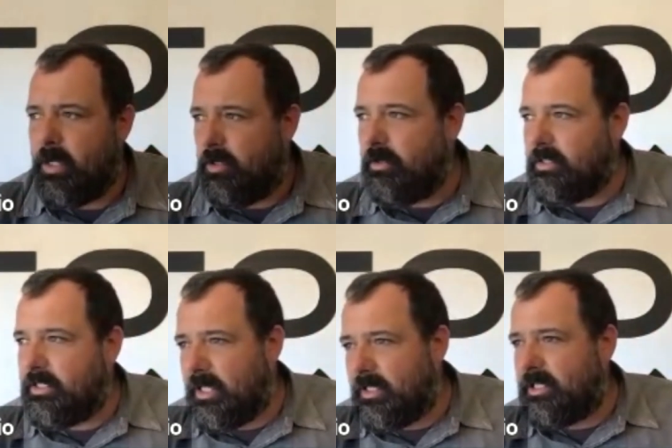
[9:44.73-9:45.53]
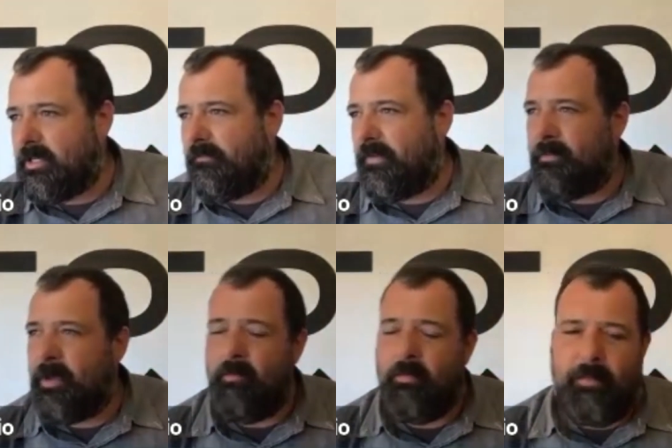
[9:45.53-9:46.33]
You could sell a single family
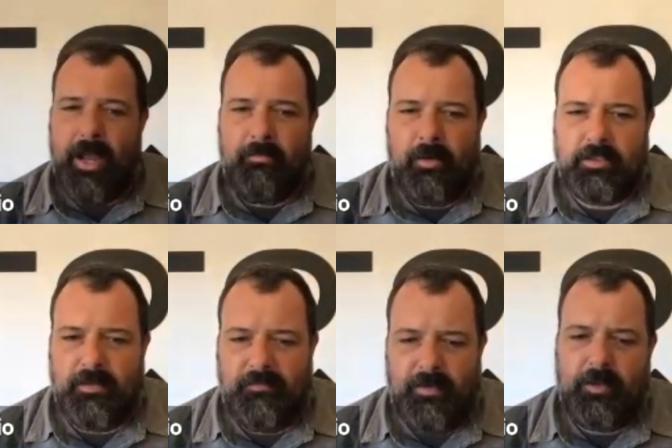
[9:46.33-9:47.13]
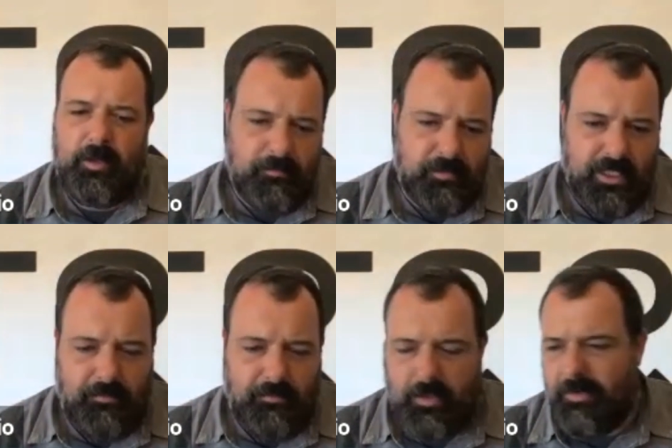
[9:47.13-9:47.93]
home and buy a multifamily. You can
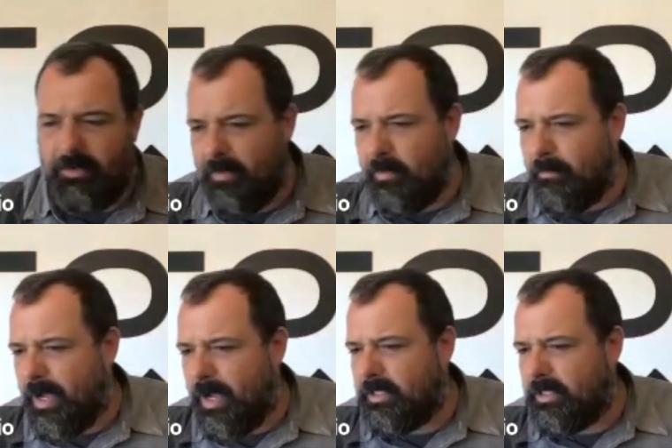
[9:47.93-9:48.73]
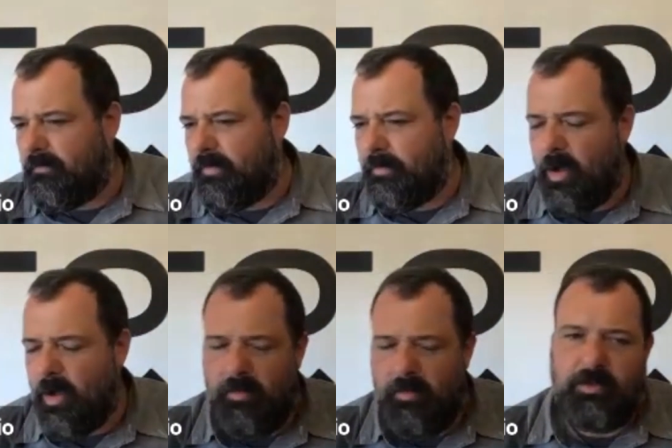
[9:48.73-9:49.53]
sell a multifamily and buy a single family
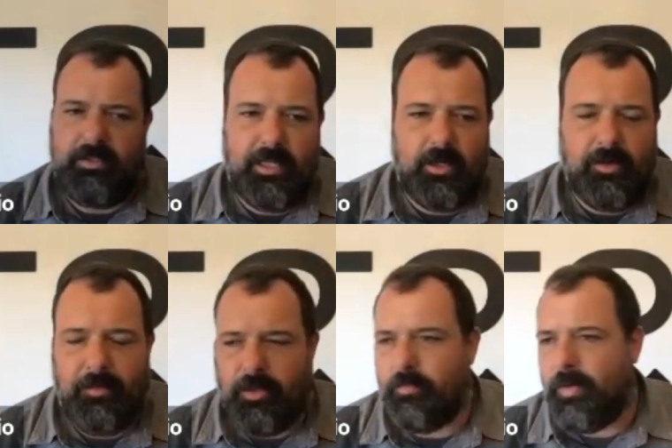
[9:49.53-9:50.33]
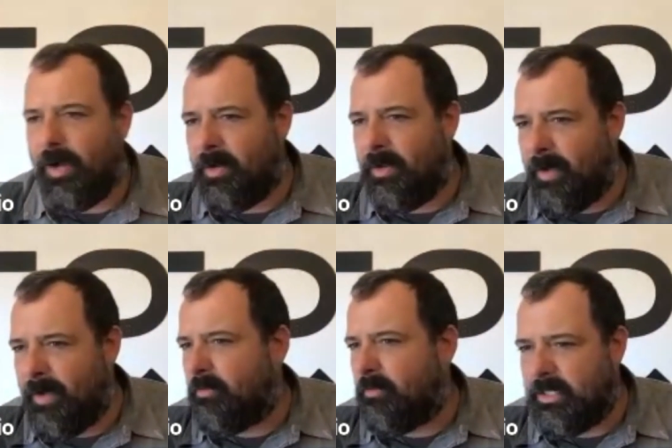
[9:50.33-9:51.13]
home. You could sell a commercial property and
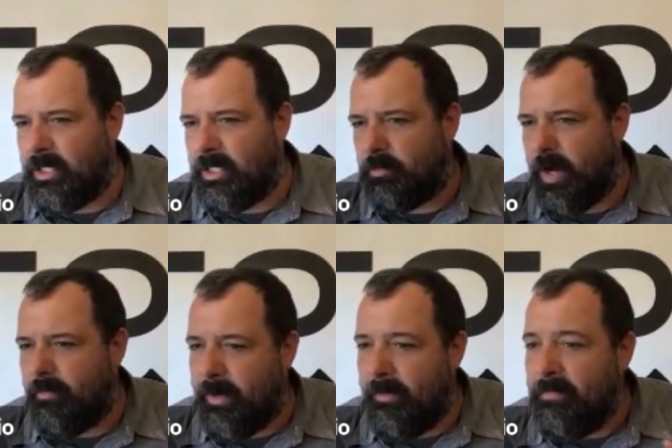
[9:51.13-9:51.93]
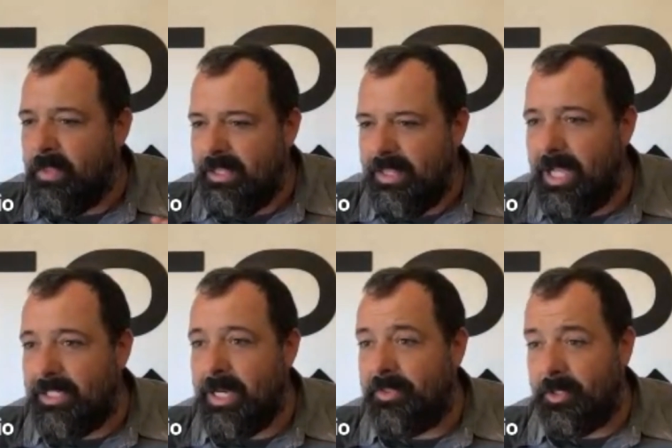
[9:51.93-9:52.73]
buy a residential property.
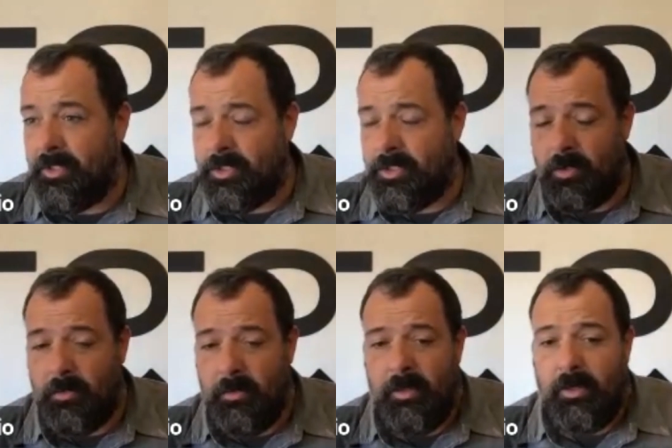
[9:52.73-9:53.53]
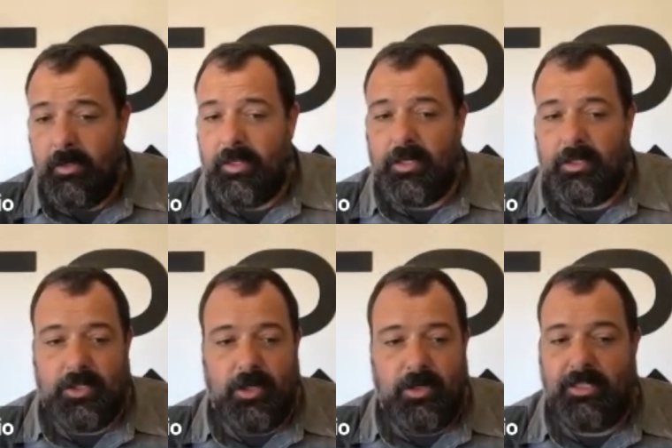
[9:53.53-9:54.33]
That's not the concern. The
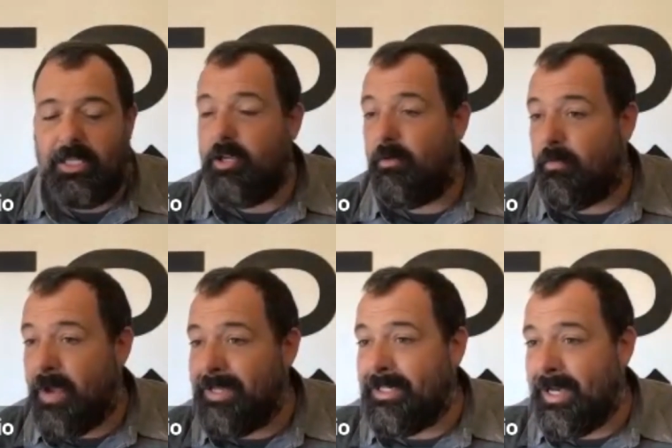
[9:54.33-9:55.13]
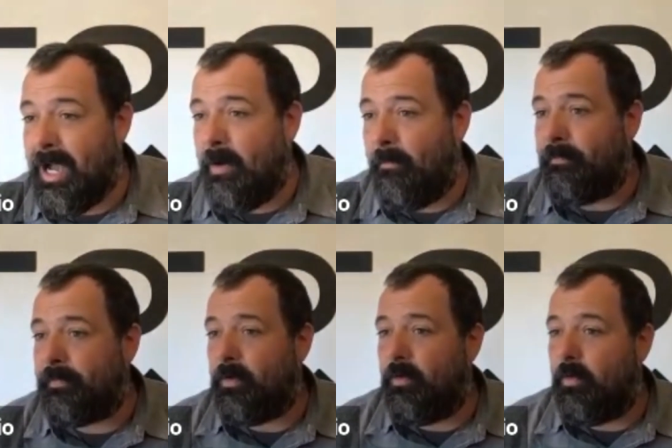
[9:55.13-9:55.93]
concern is that you rent it out
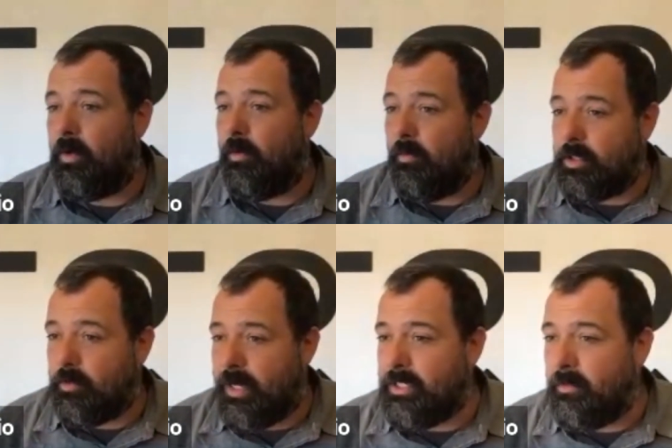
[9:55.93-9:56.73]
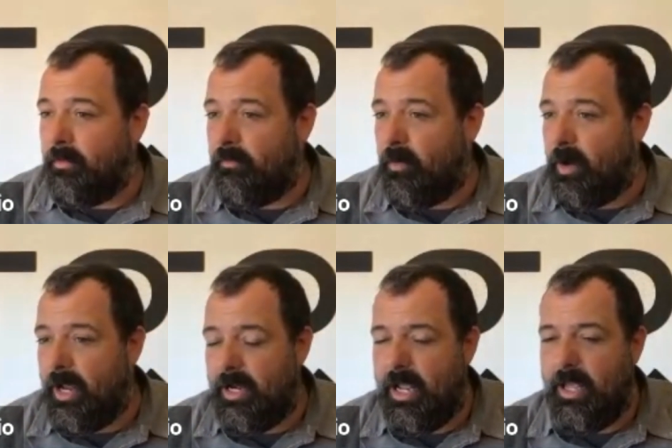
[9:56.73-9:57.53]
it was a rental
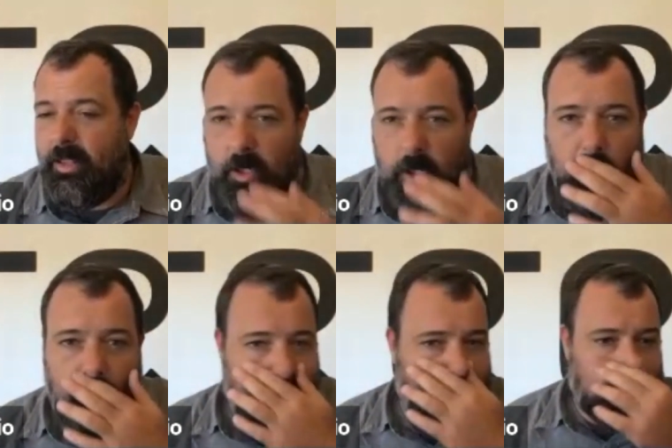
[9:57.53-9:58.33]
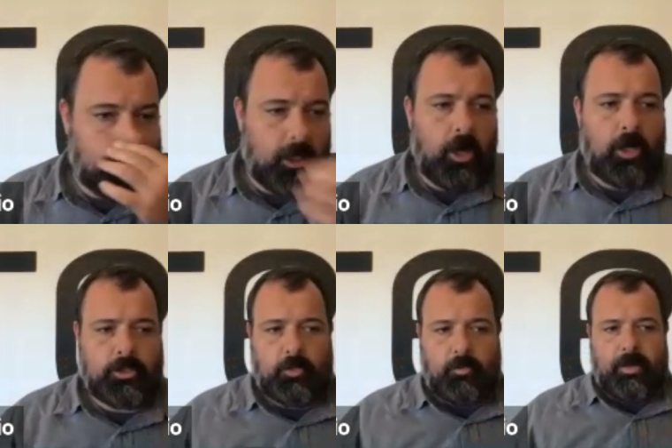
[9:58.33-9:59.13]
beforehand, and the new one is
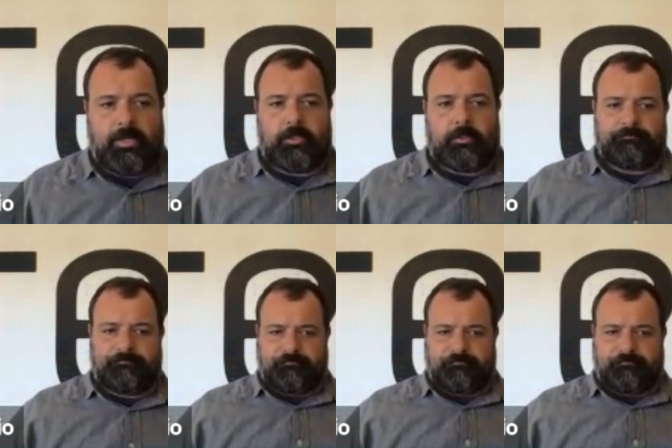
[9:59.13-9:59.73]
also a rental.